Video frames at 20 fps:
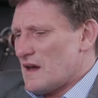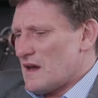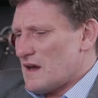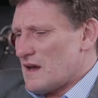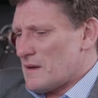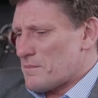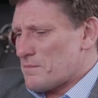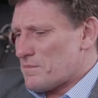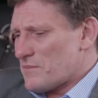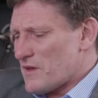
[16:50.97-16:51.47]

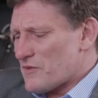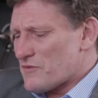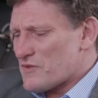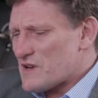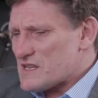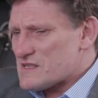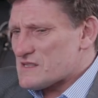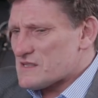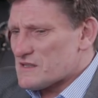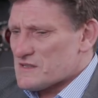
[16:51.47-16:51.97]
Um,
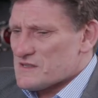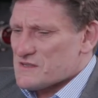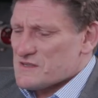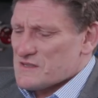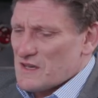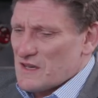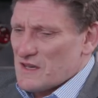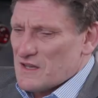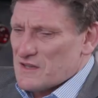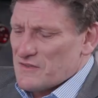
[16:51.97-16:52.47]

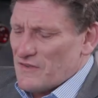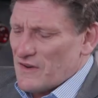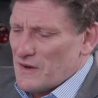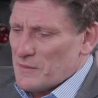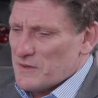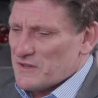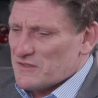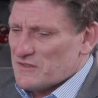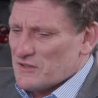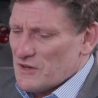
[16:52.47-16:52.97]
recent uh,
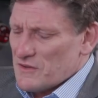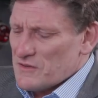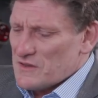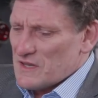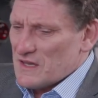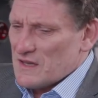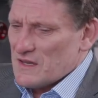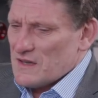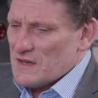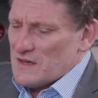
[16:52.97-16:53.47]
developments, you know,
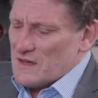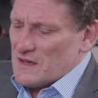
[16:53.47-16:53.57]
the,